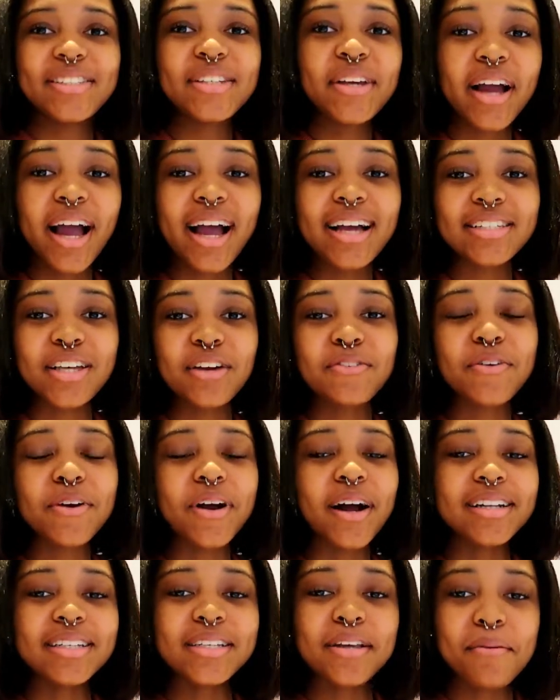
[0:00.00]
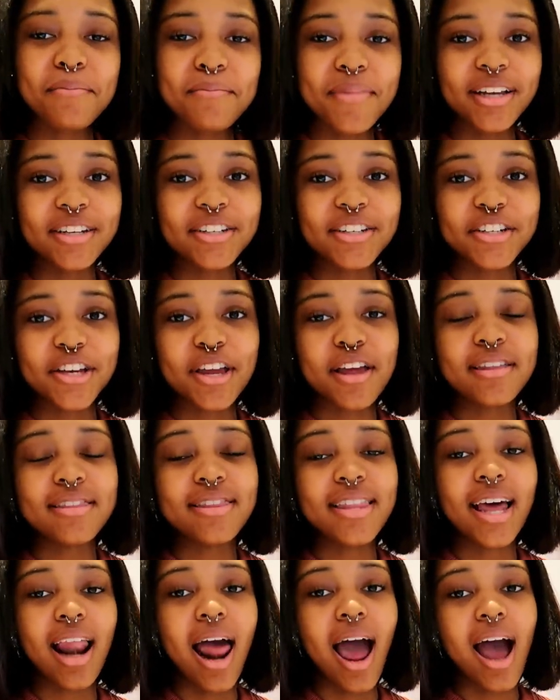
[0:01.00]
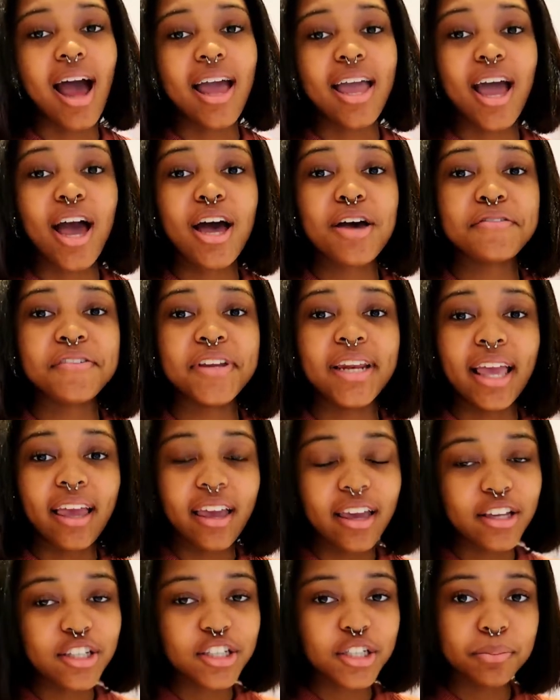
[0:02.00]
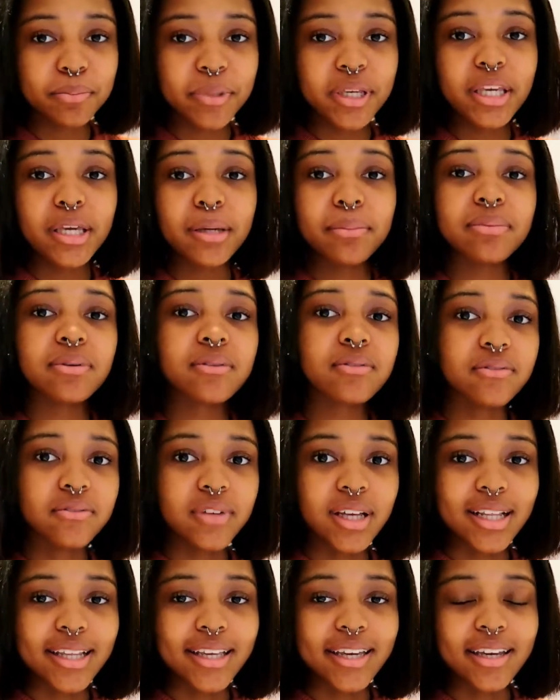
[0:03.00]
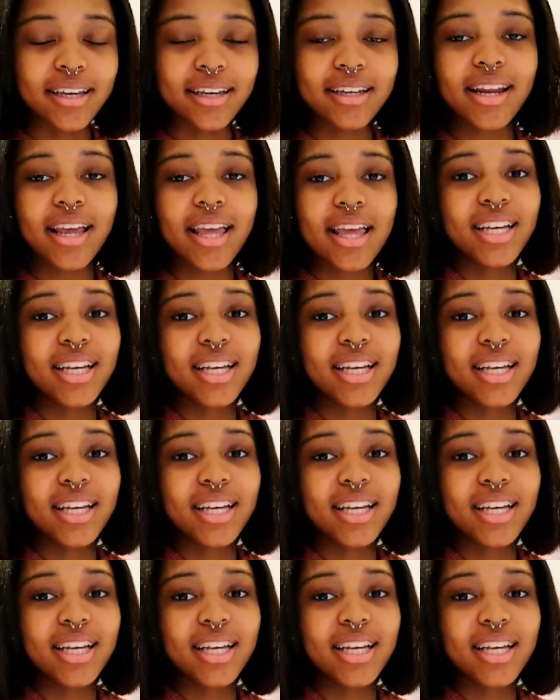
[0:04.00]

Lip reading: So guys, I forgot to mention that I have an HP Pavilion.